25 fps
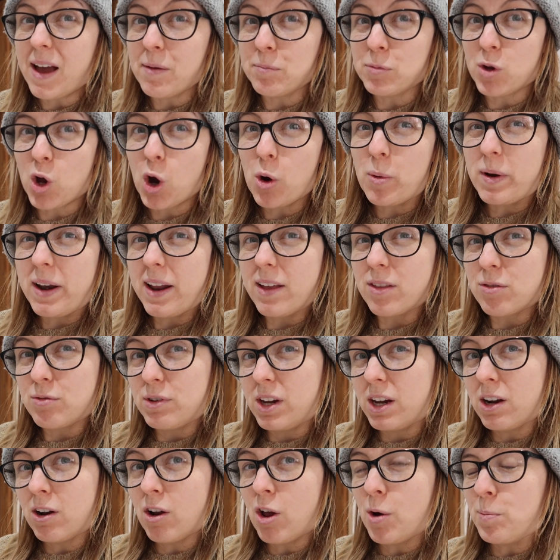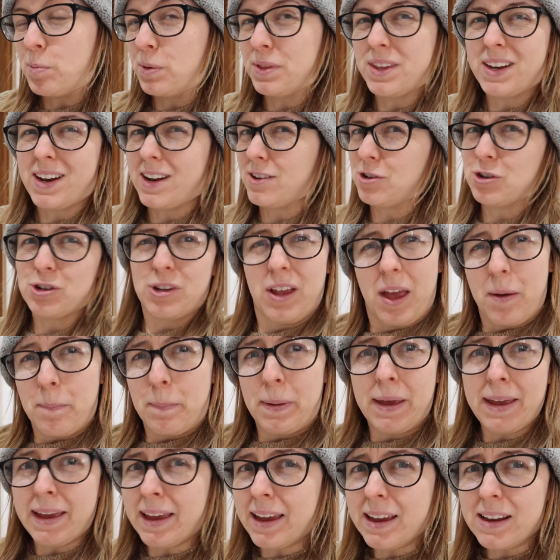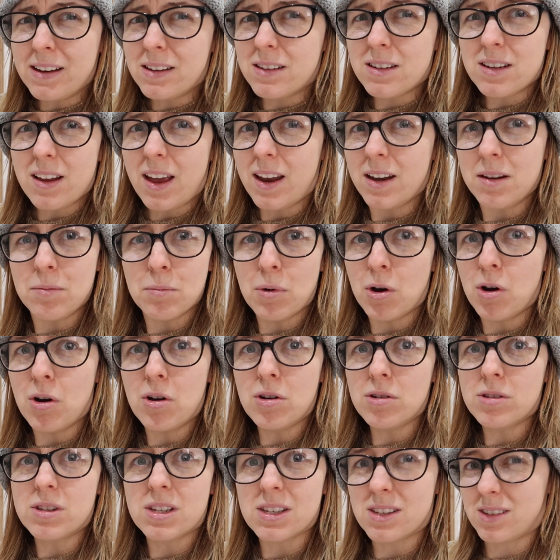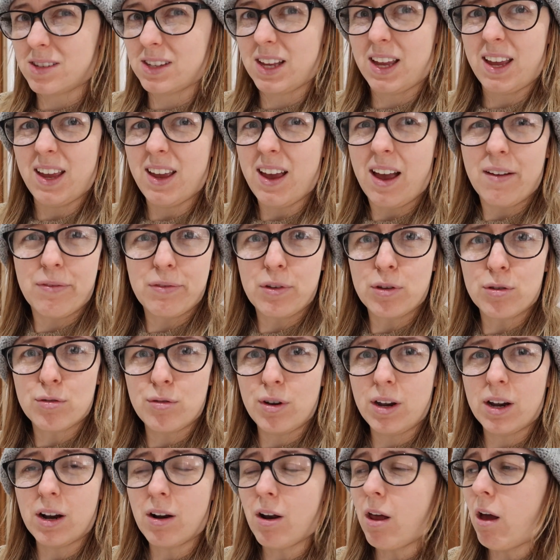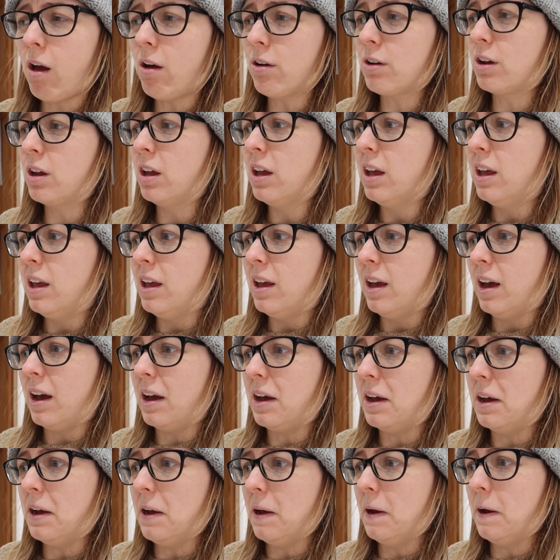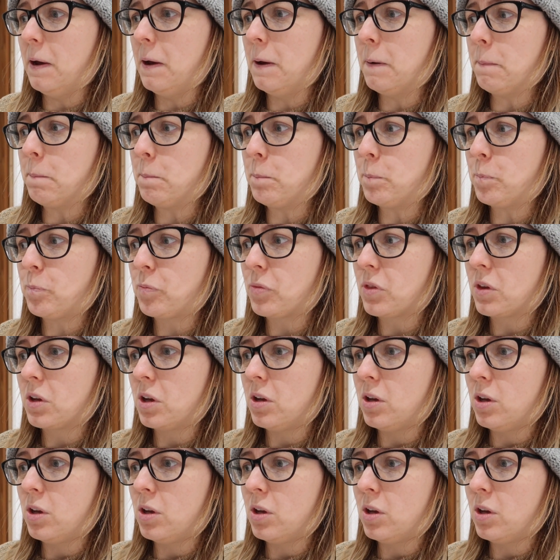I'm going at three o'clock, but then I don't get paid anymore to stay after three o'clock. Um,